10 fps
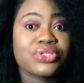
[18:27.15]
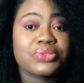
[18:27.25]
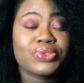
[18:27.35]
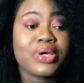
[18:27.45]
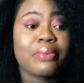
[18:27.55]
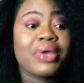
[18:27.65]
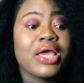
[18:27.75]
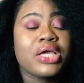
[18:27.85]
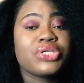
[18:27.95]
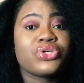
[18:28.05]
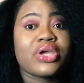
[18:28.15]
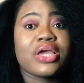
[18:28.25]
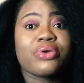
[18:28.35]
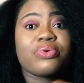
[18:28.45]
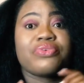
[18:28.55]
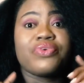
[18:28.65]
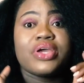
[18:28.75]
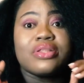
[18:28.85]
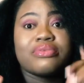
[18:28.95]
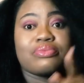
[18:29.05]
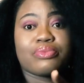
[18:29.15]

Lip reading: subscribe. It's your girl Griffith.